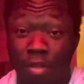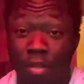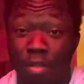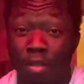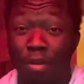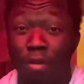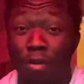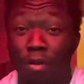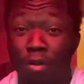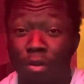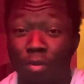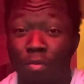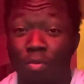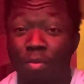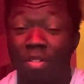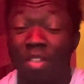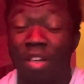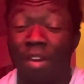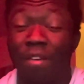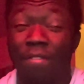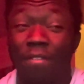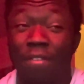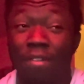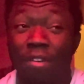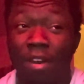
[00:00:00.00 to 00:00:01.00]
songs, which
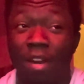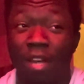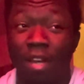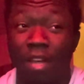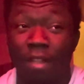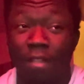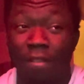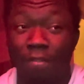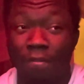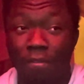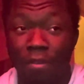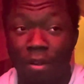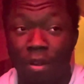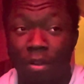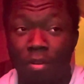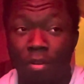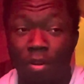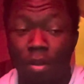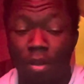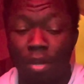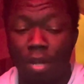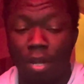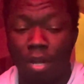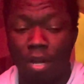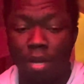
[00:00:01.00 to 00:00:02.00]
I feel like is
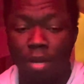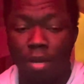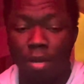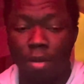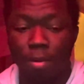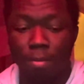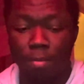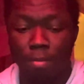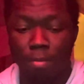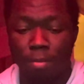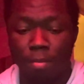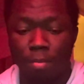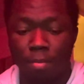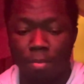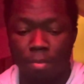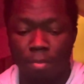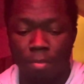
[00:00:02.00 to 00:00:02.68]
very um,